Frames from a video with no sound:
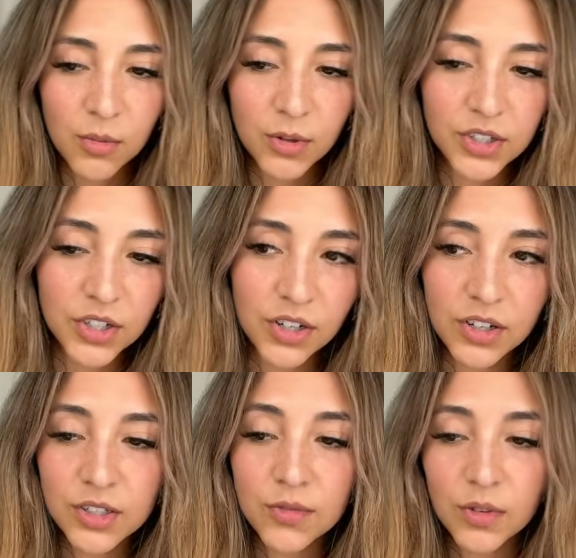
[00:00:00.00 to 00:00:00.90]

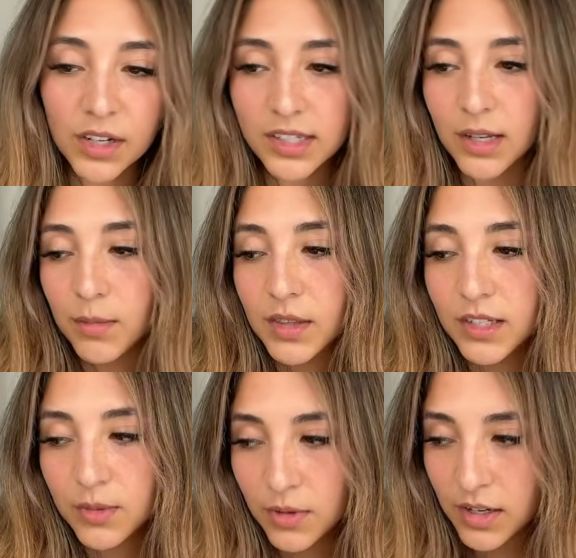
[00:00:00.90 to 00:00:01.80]
returns fully except
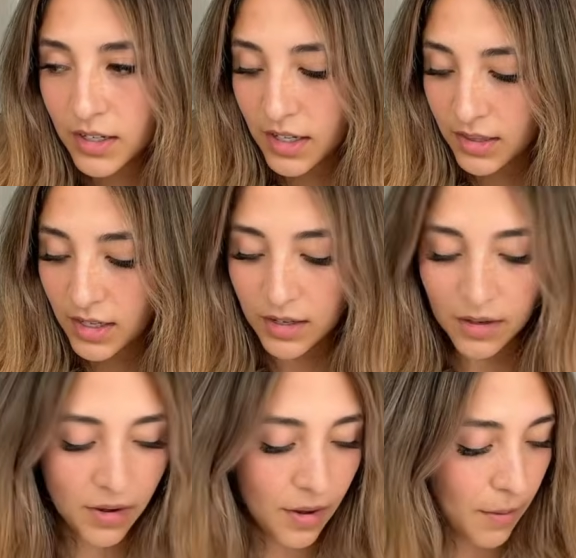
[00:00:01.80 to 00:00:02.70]
this one, and then
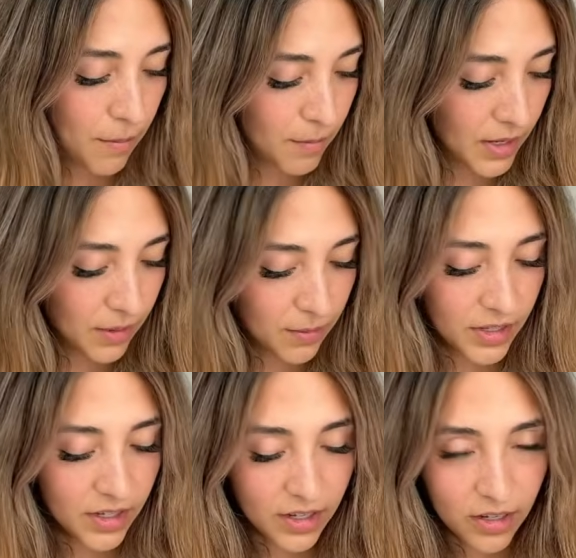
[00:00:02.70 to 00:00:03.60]

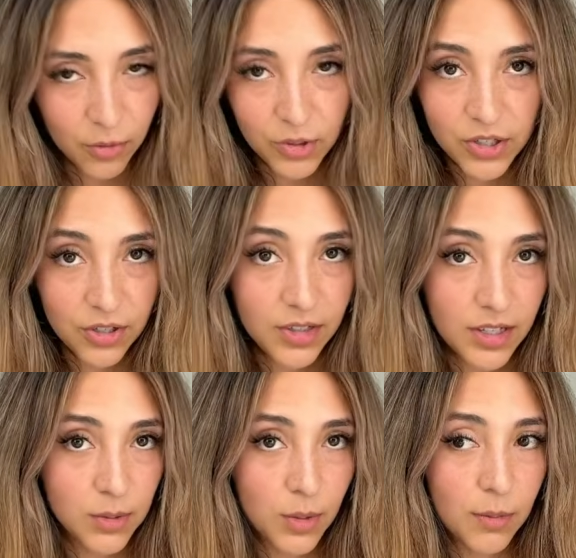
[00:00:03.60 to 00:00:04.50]
maybe I will return
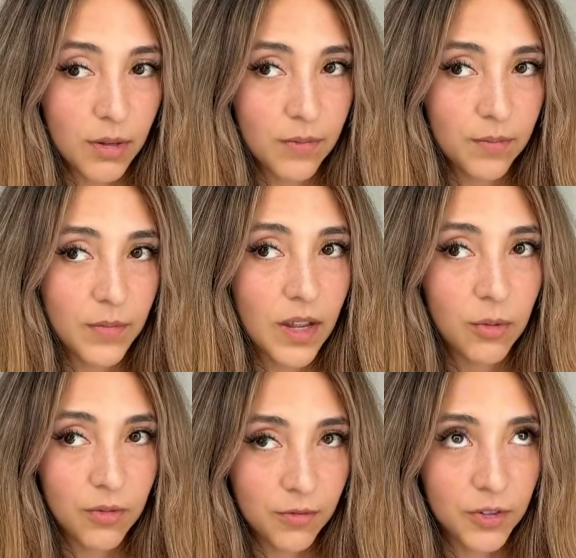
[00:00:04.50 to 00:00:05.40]
this one, but I
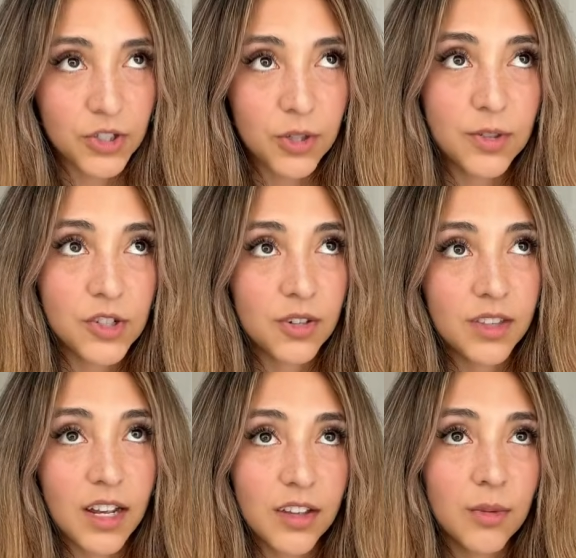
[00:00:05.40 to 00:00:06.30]
will for sure return
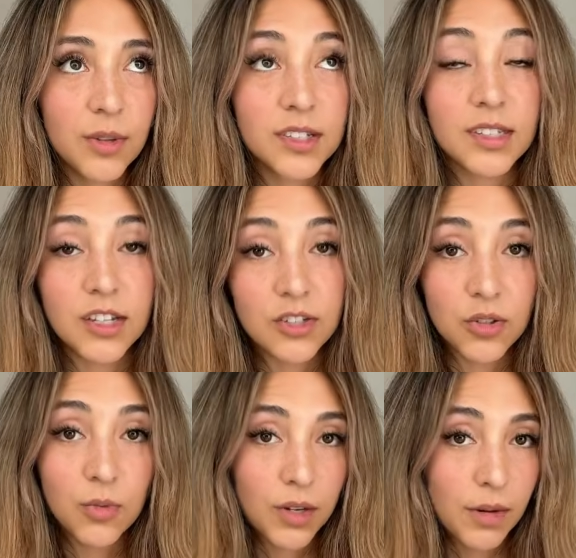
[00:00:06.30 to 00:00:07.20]
the other ones because I
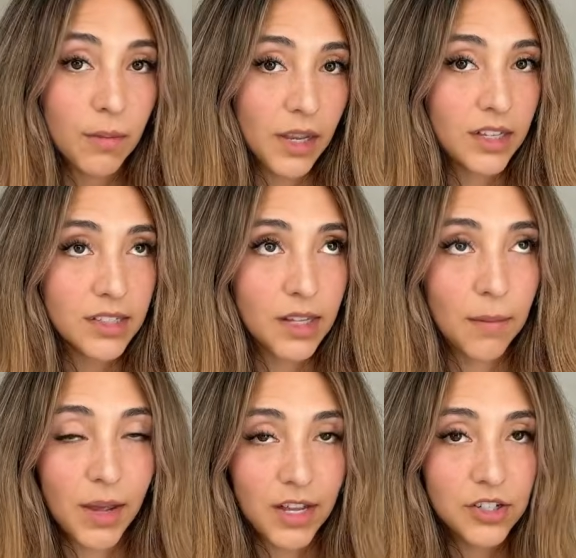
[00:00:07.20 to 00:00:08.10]
do want a base that
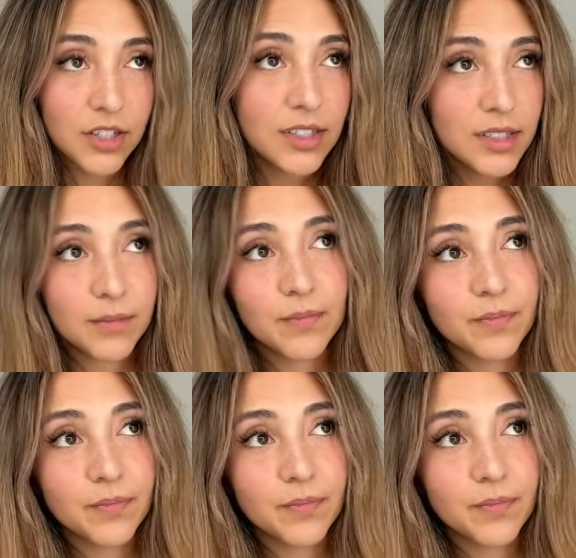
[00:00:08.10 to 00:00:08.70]
matches.